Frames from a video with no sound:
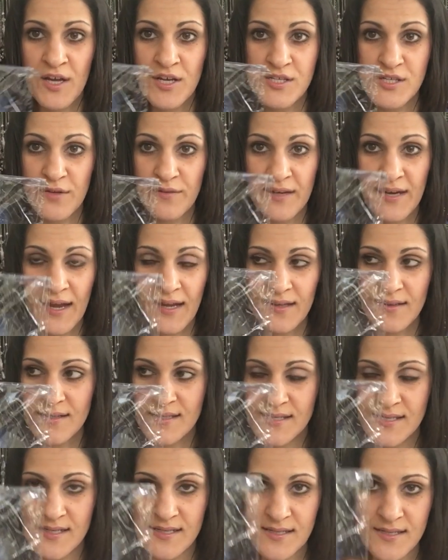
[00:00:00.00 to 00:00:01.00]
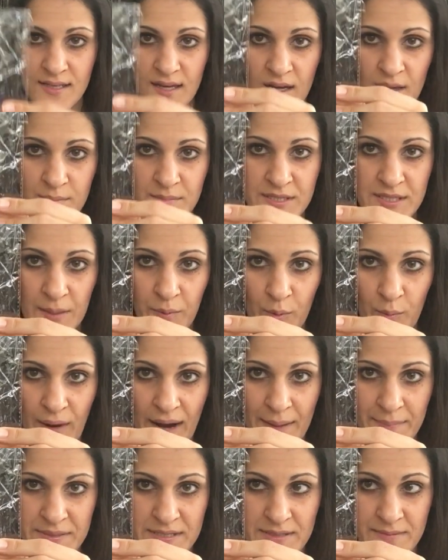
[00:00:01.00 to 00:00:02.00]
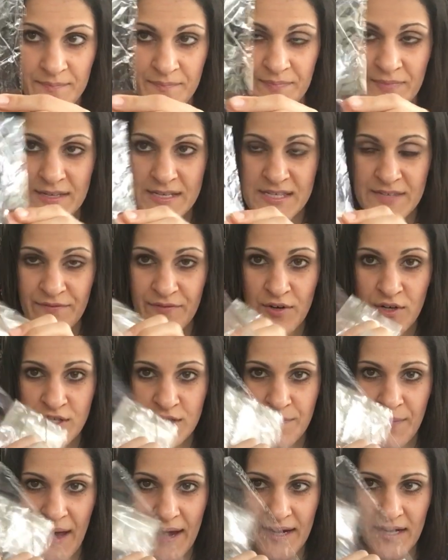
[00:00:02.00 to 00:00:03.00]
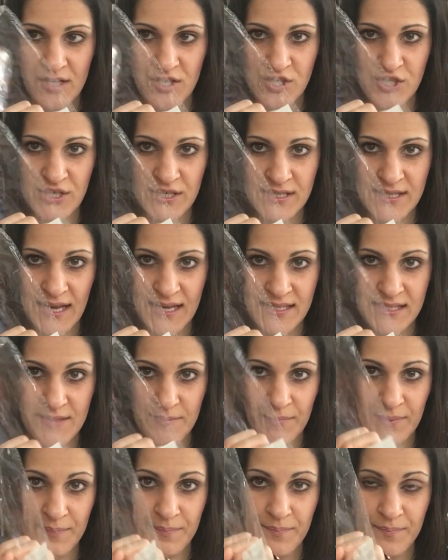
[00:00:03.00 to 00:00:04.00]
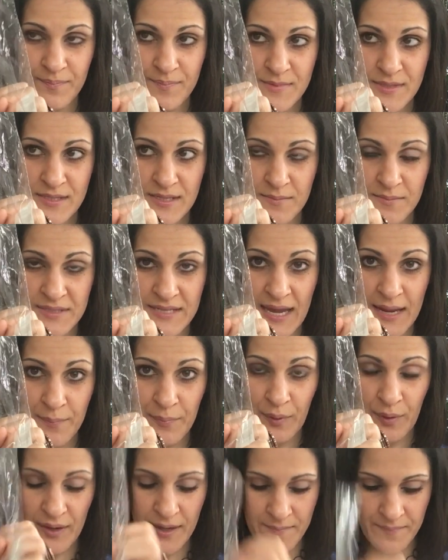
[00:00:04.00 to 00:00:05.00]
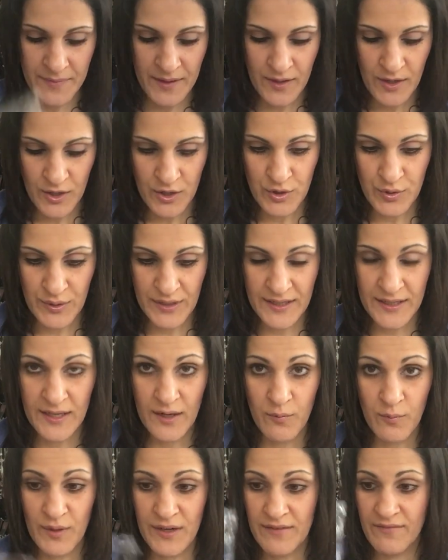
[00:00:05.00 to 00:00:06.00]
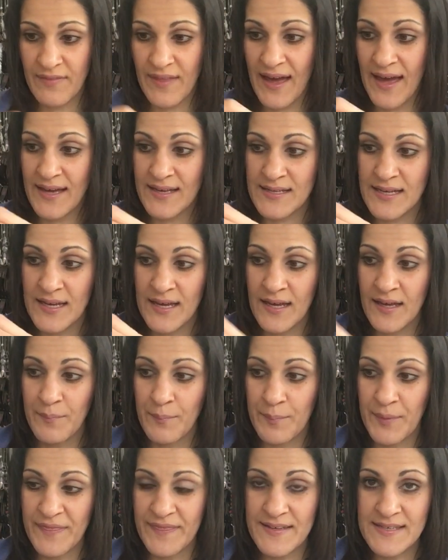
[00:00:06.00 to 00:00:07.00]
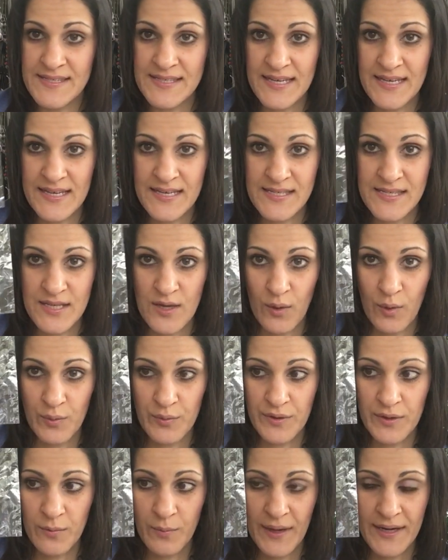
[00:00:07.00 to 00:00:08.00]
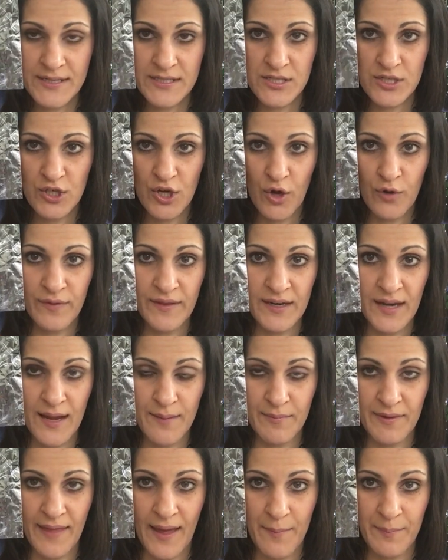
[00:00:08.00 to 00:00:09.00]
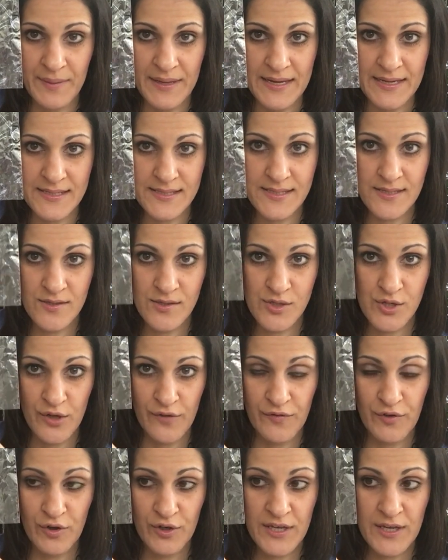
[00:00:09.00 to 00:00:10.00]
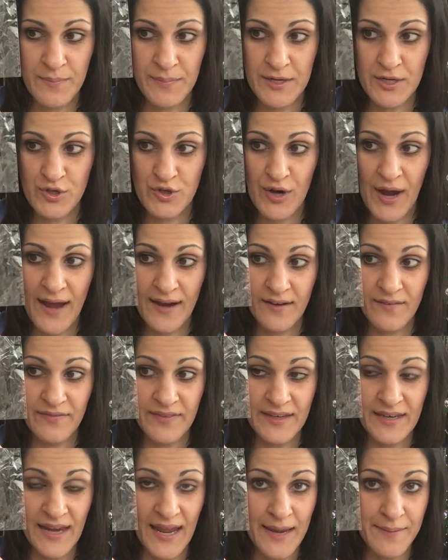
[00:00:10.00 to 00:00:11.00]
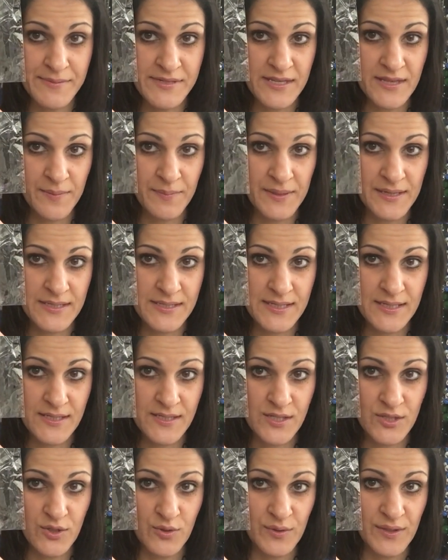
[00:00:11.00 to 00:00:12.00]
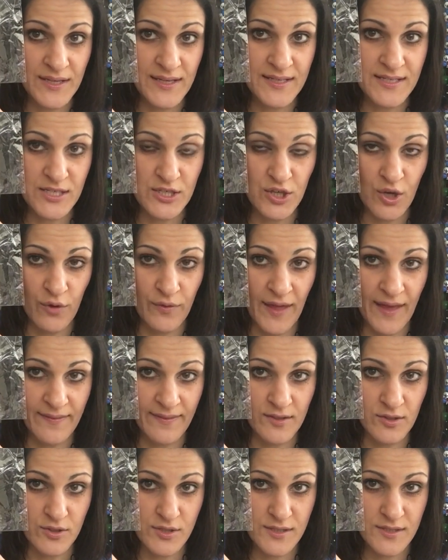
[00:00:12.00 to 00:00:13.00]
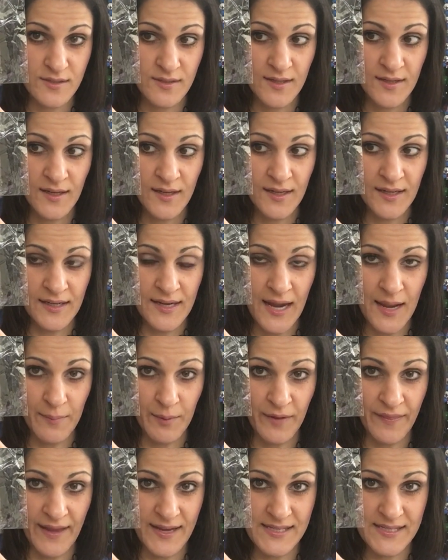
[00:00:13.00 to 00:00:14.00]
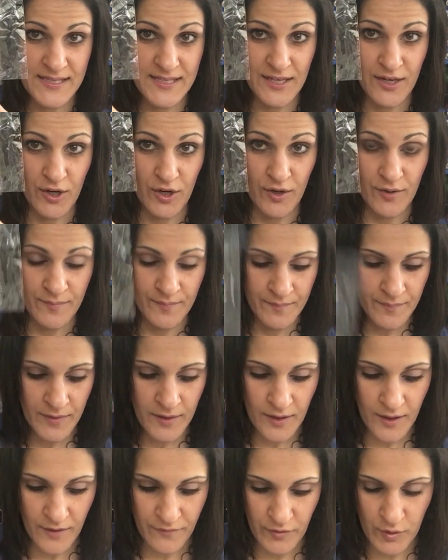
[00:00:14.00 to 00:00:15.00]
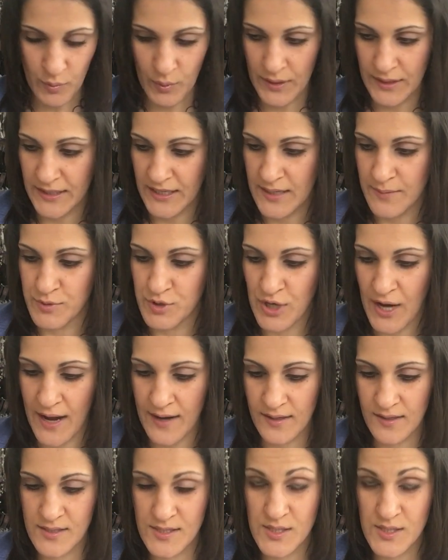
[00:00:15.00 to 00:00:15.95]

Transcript: So the necklaces come double wrapped. This first package just had some tape on it. You can get rid of that, but this is the only way to know the name of that piece. So if you're keeping track of the names of the pieces, you need to know that little name on that sticker if you want to keep track.